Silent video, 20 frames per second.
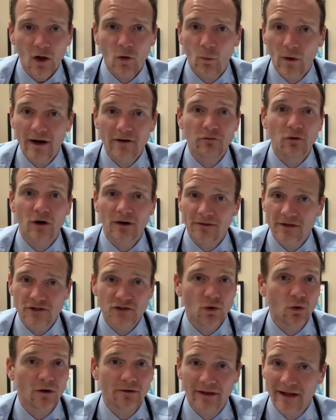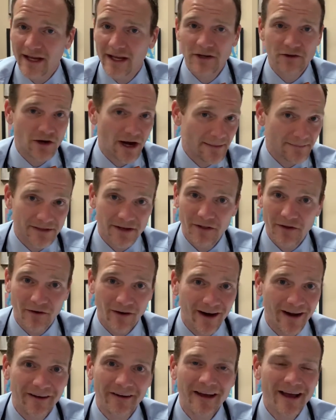What if we're at the store and the kid drops to the
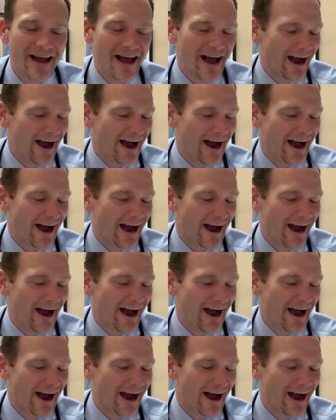ground?